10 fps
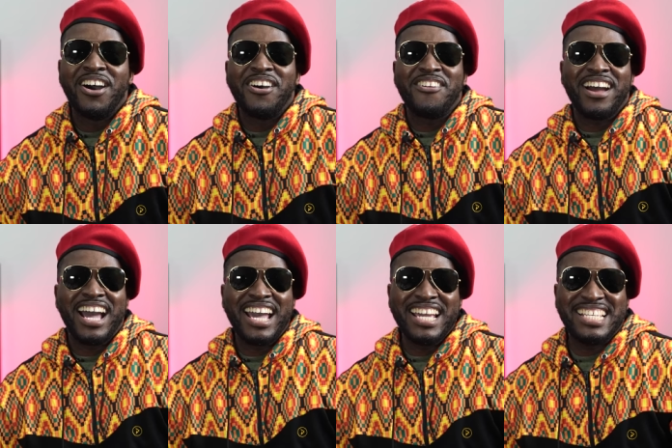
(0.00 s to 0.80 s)
All
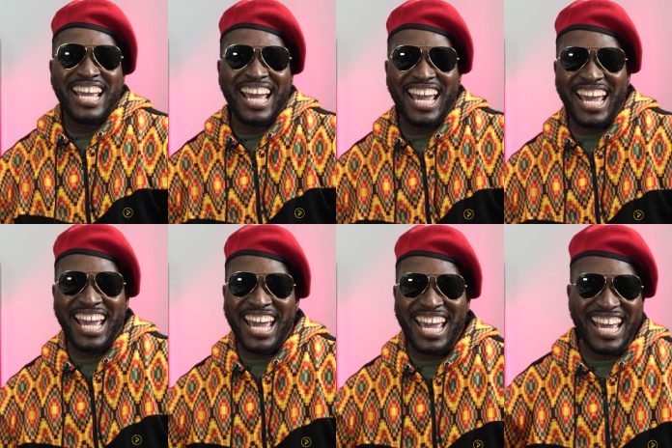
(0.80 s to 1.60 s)
right,
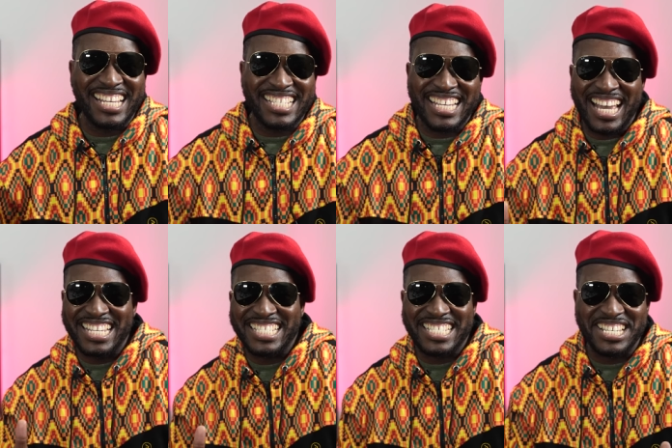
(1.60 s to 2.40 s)
S
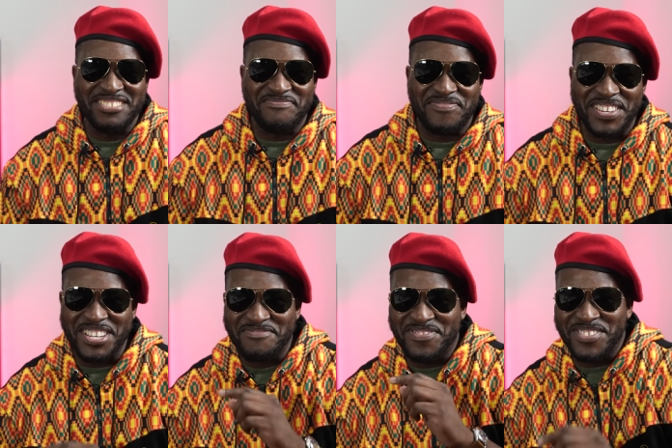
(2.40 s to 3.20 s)
S Z
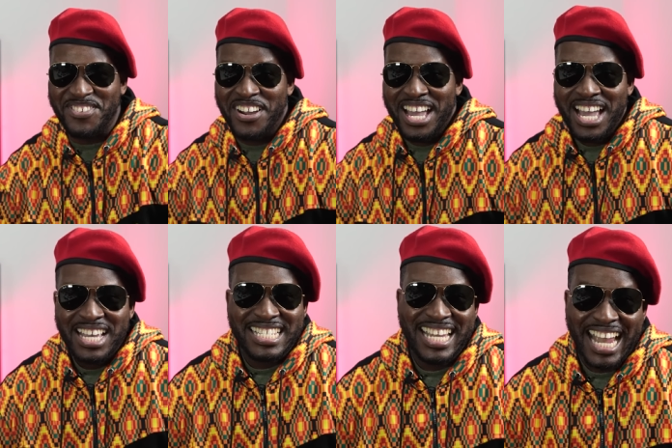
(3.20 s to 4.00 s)
people,
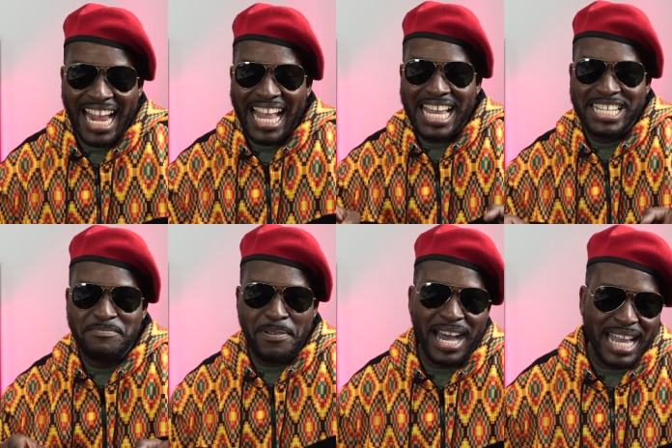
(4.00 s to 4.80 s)
Singala
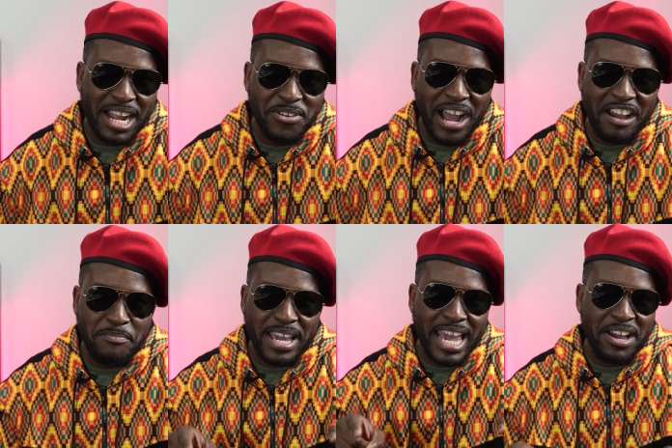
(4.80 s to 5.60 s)
is back. I know
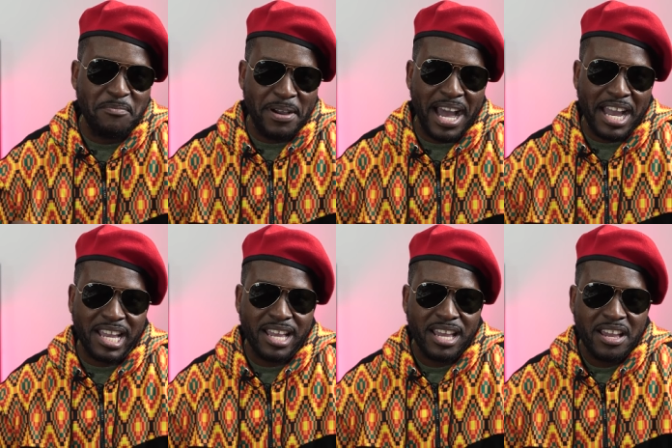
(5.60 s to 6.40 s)
I've been held
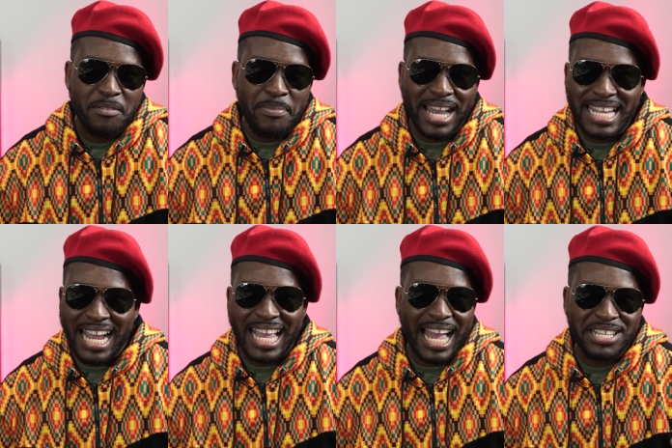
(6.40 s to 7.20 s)
back by
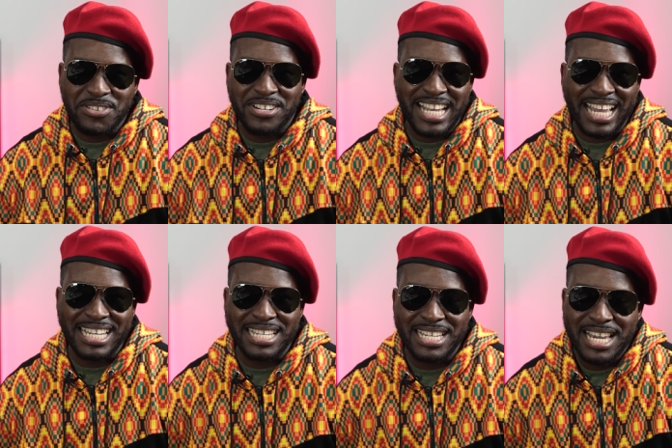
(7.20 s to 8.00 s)
that guy
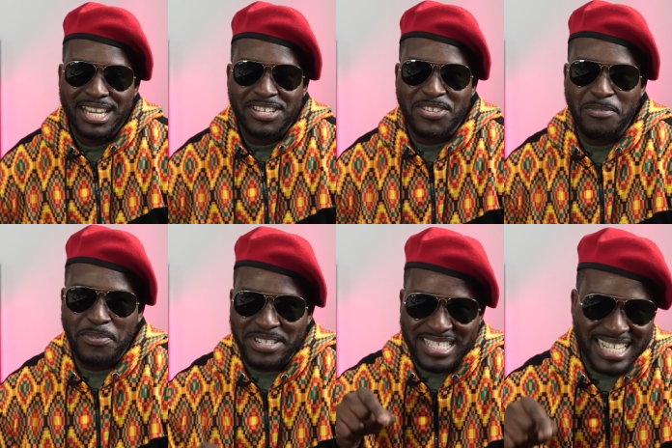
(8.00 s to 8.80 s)
Thundahi, you know,
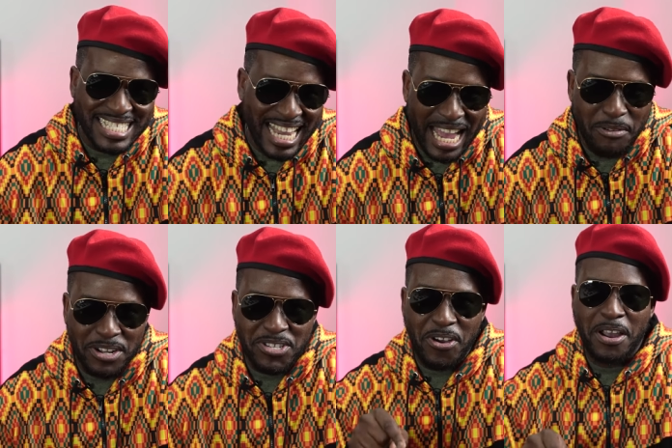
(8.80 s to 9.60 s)
but this time
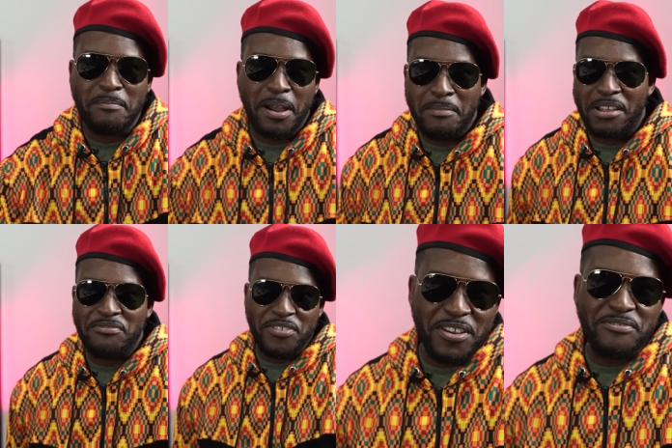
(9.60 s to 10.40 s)
we're talking about my
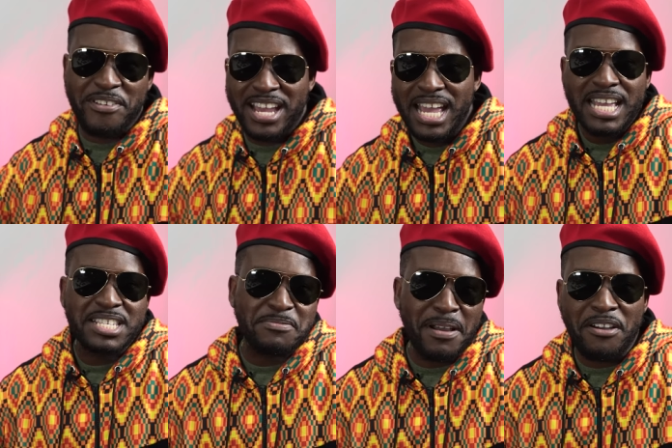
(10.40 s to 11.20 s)
favorite
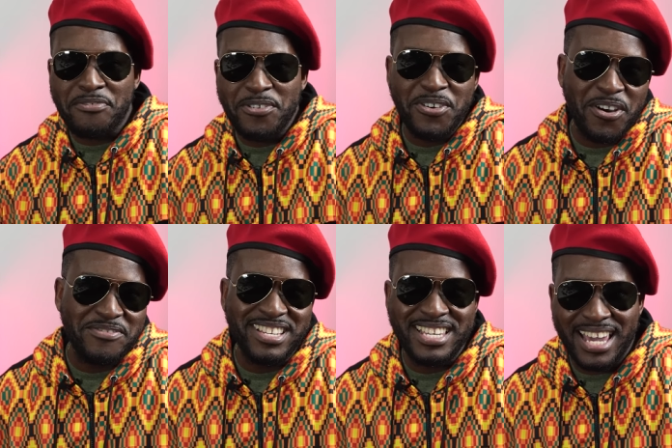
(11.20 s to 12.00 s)
smartphone
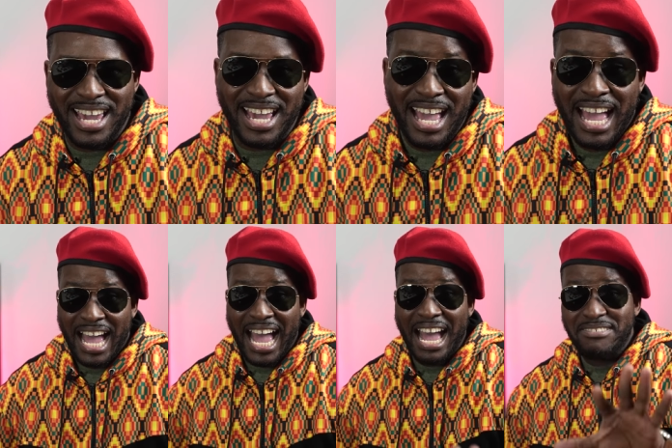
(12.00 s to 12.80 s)
of the year.
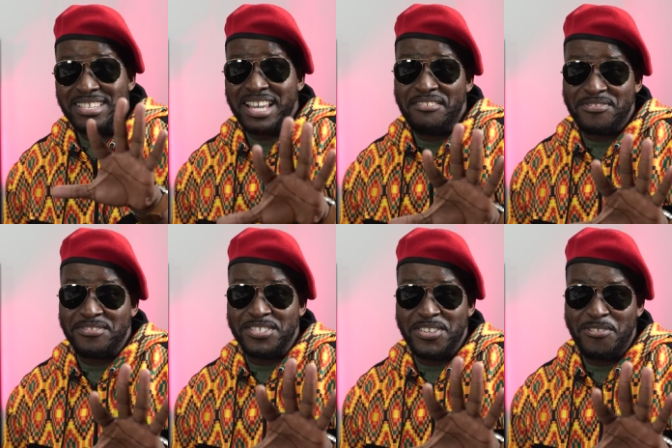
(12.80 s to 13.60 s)
I have
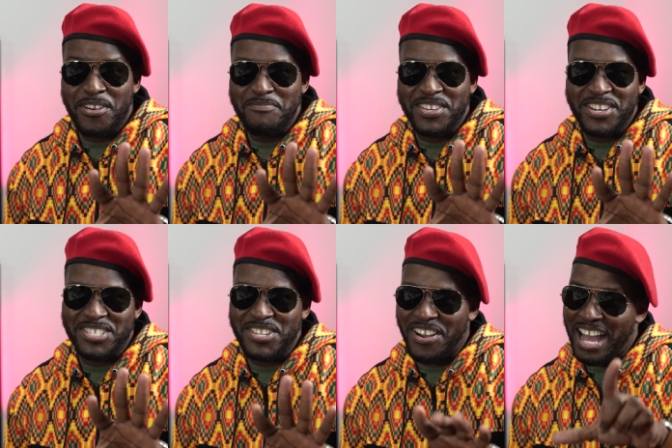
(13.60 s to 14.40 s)
seven, you know what,
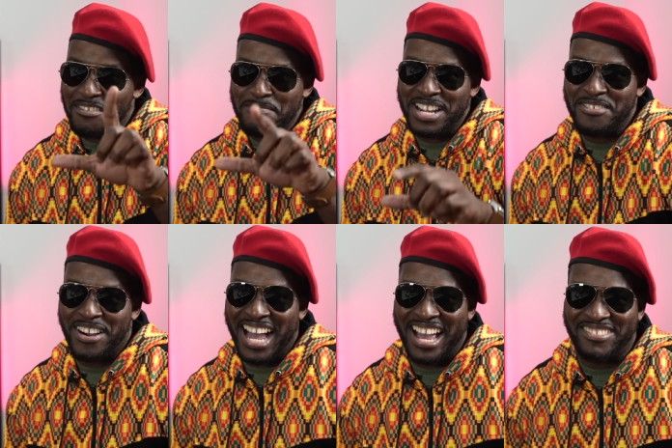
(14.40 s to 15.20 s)
because you know I have many
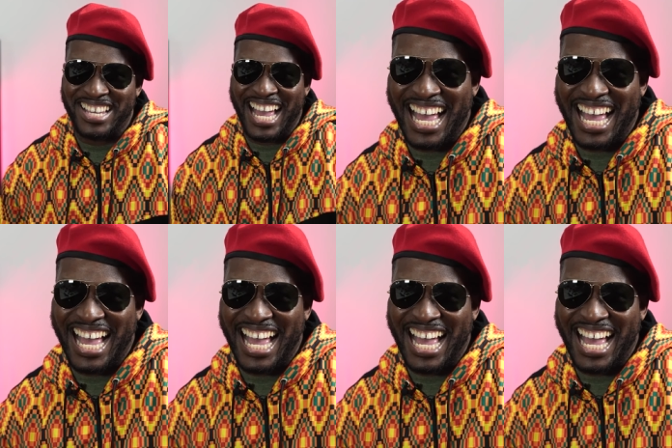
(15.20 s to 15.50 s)
wives.